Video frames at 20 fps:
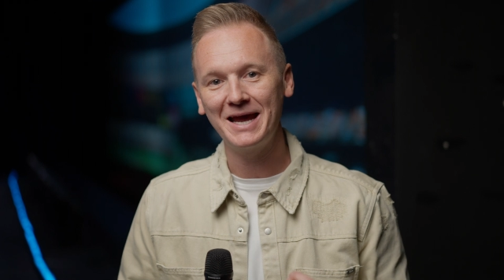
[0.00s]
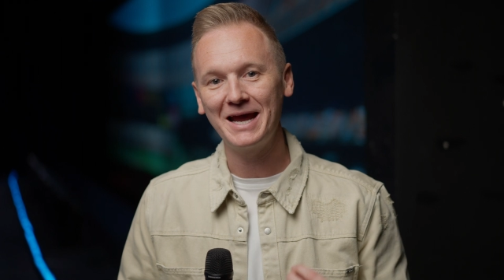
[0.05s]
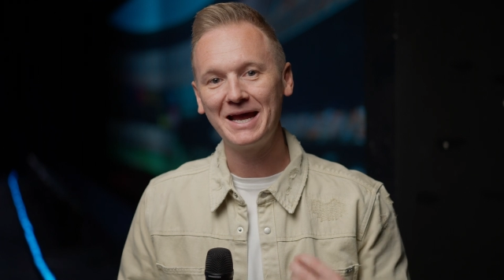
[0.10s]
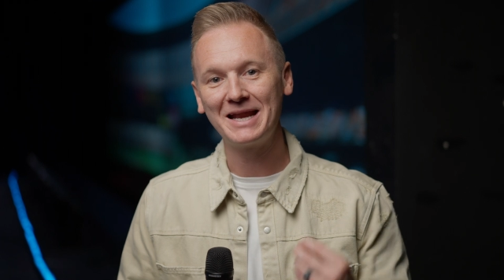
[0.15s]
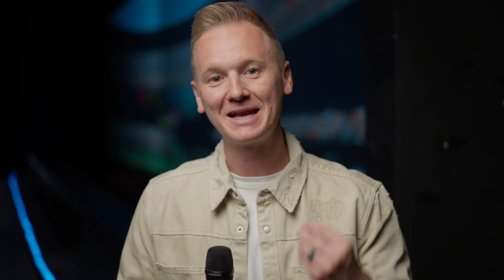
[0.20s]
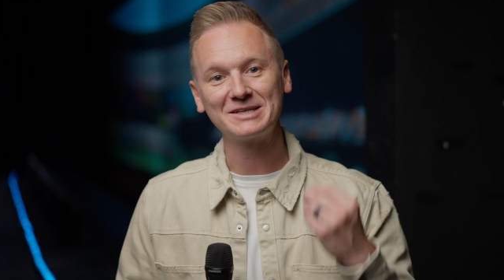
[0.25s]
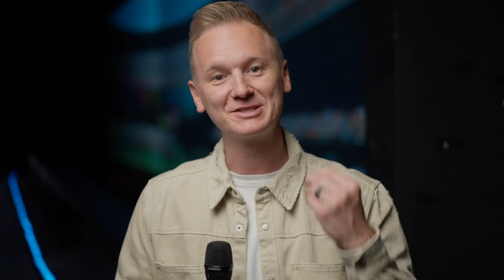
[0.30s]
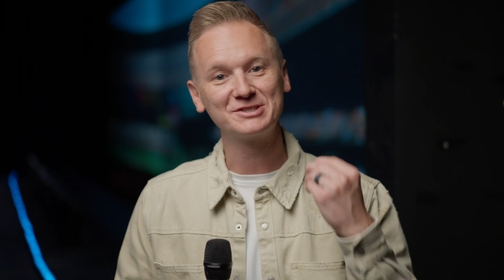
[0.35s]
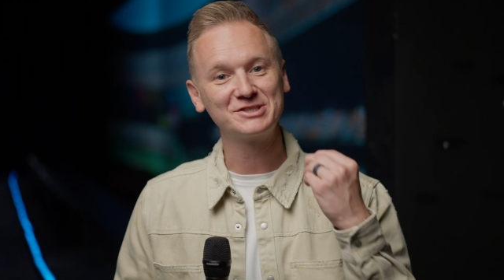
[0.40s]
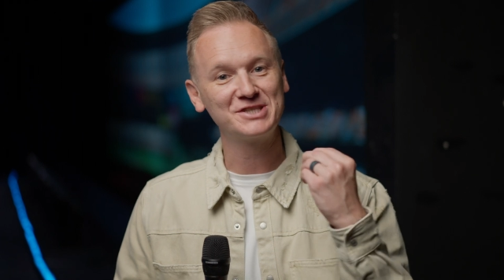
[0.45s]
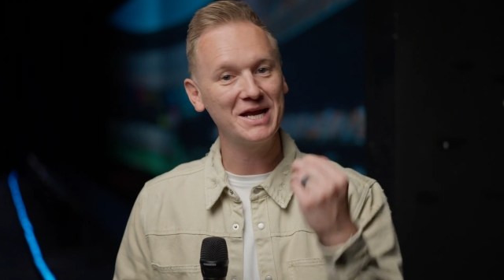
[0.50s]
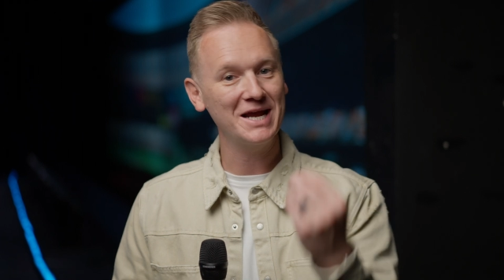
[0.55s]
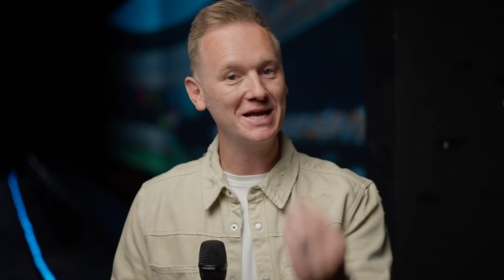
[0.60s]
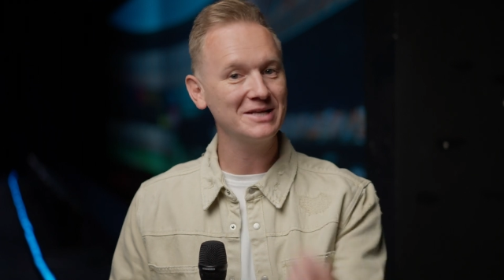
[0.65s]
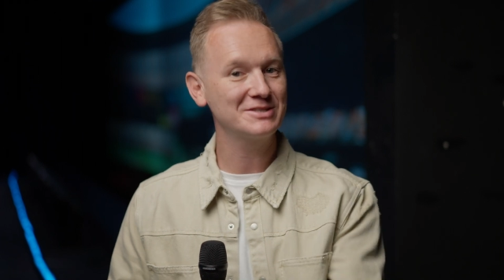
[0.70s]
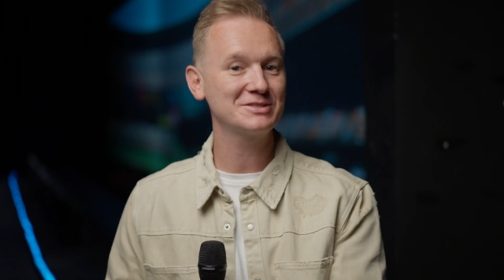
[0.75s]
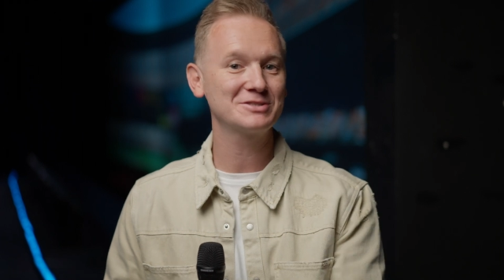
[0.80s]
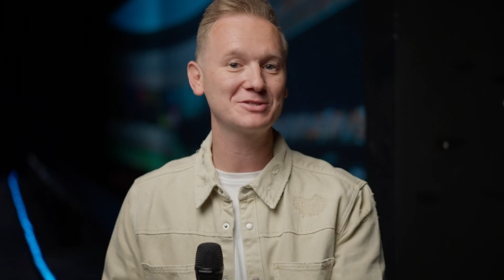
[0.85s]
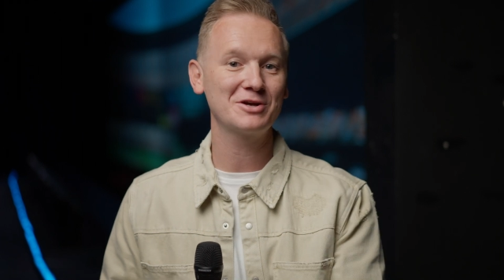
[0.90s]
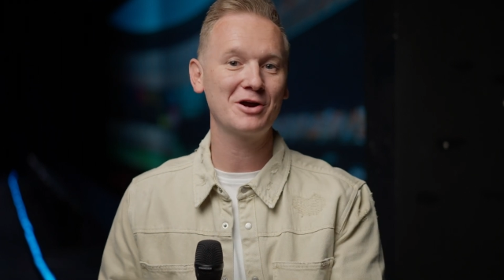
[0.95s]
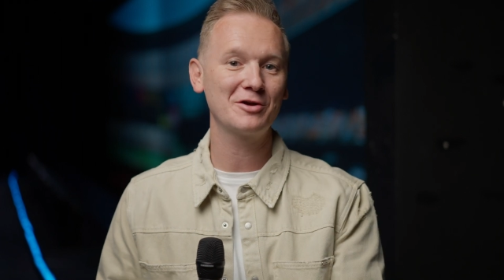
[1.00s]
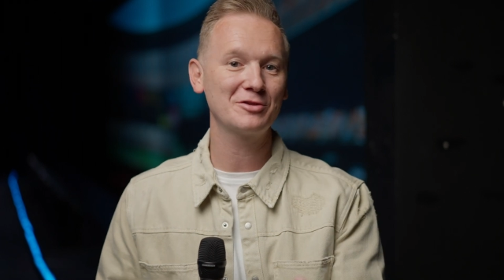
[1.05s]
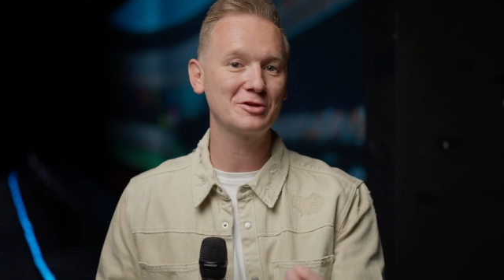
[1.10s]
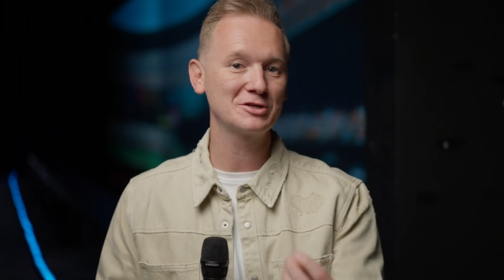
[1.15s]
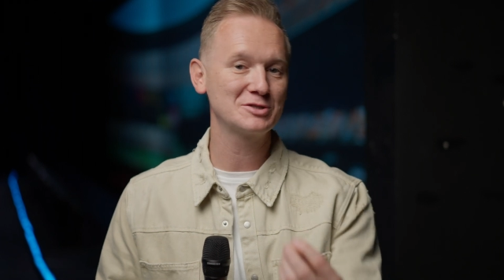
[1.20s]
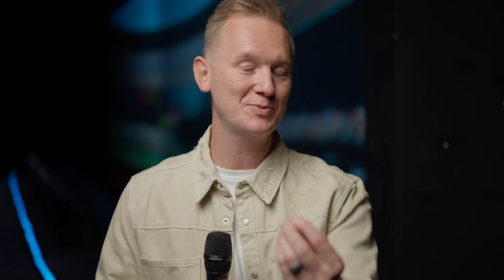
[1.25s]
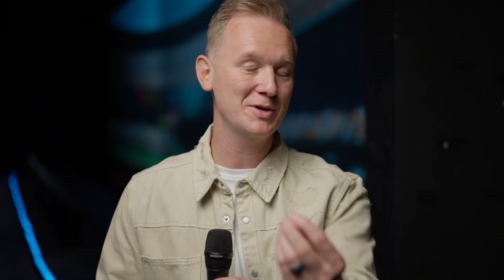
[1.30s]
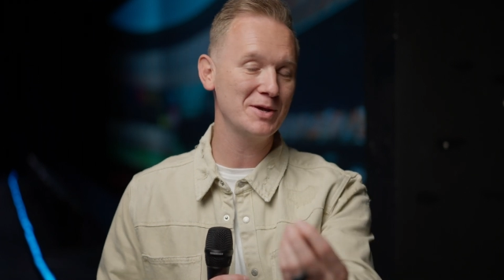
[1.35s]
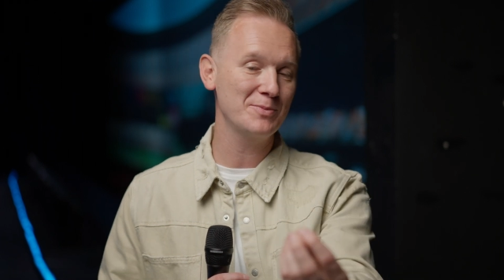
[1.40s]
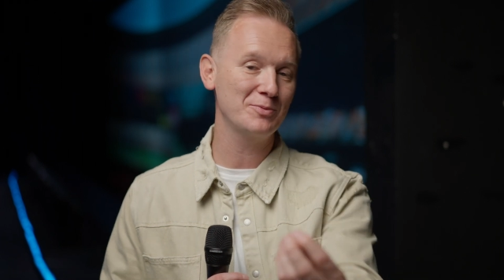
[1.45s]
And chances are
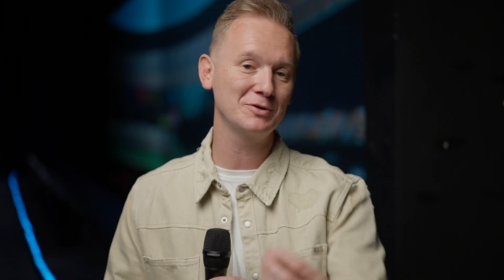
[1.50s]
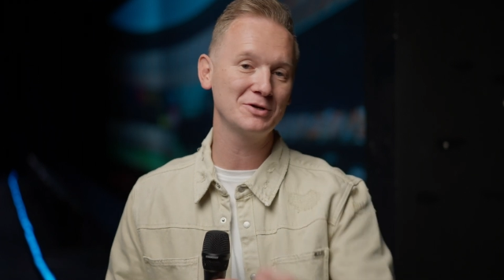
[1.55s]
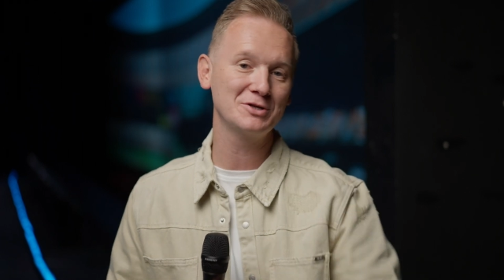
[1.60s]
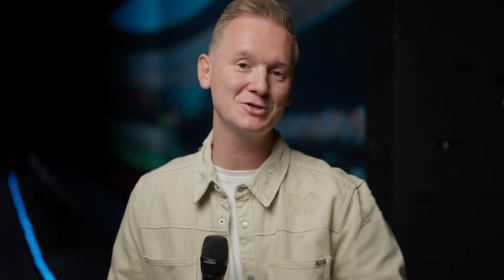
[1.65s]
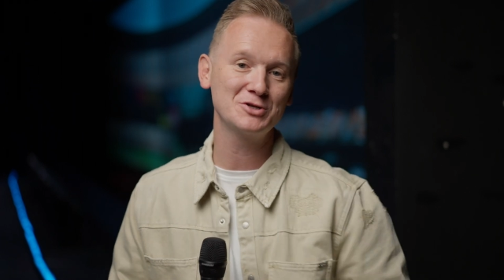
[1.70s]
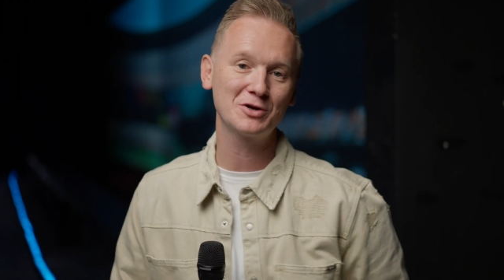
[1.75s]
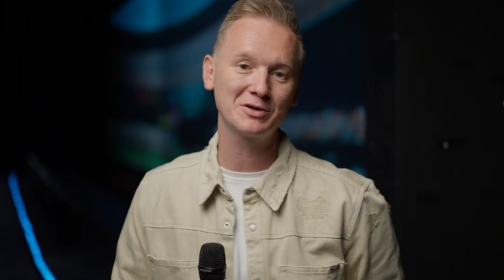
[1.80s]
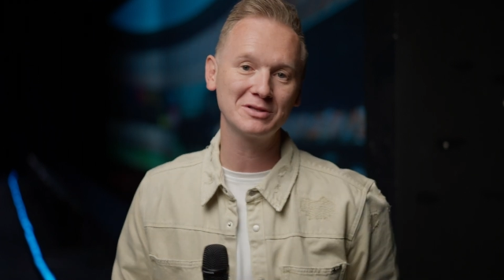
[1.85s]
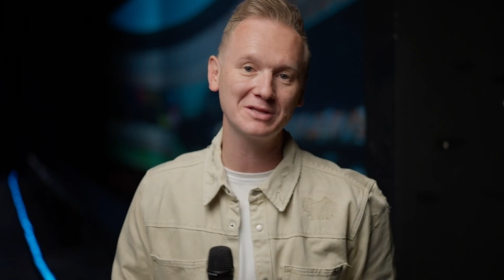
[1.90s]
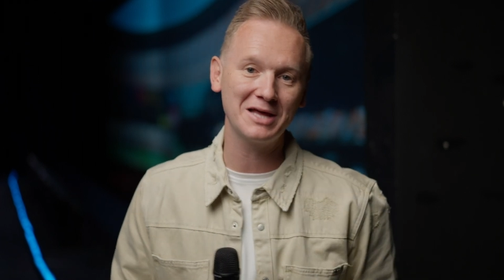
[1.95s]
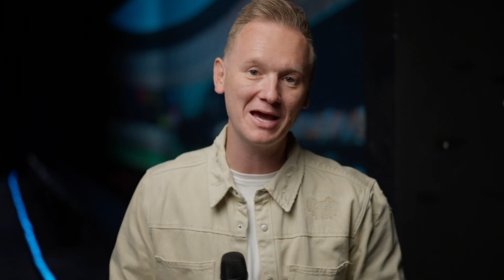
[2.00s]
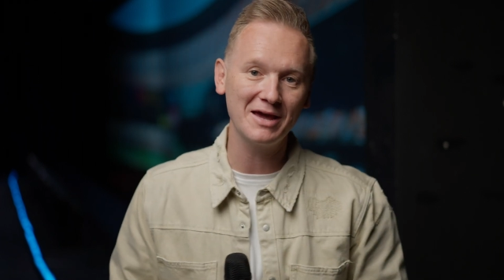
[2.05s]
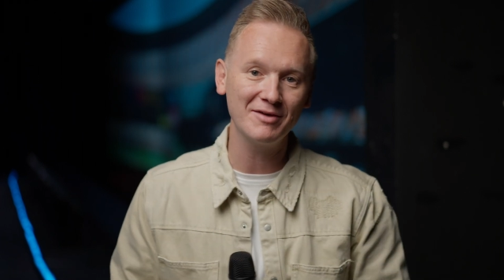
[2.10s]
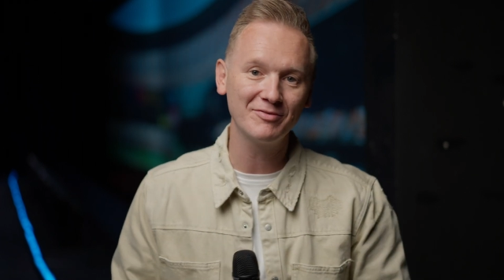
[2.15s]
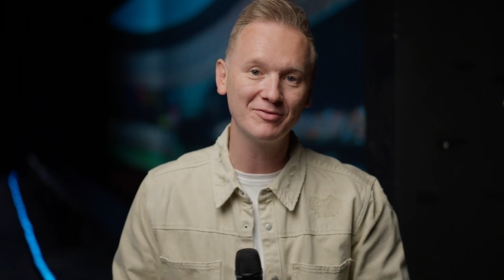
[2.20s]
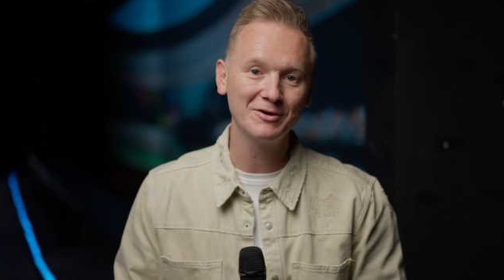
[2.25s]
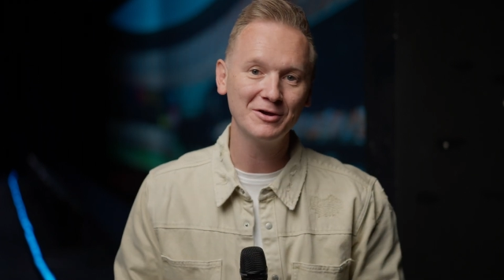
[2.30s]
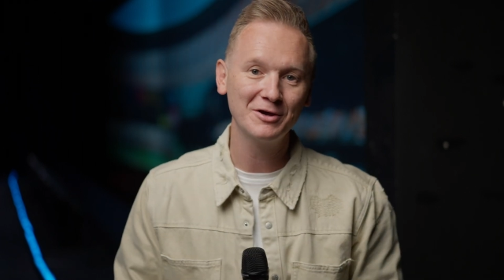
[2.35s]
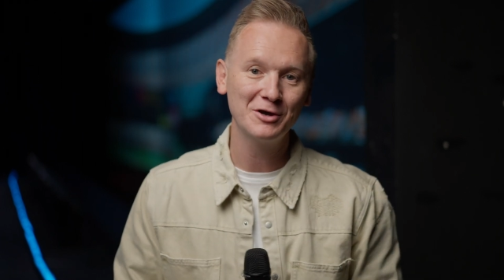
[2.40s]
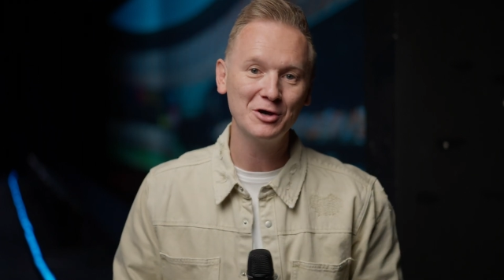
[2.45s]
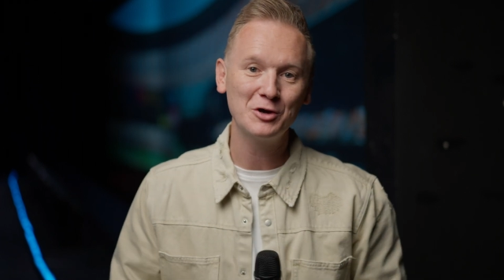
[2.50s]
there's people in your life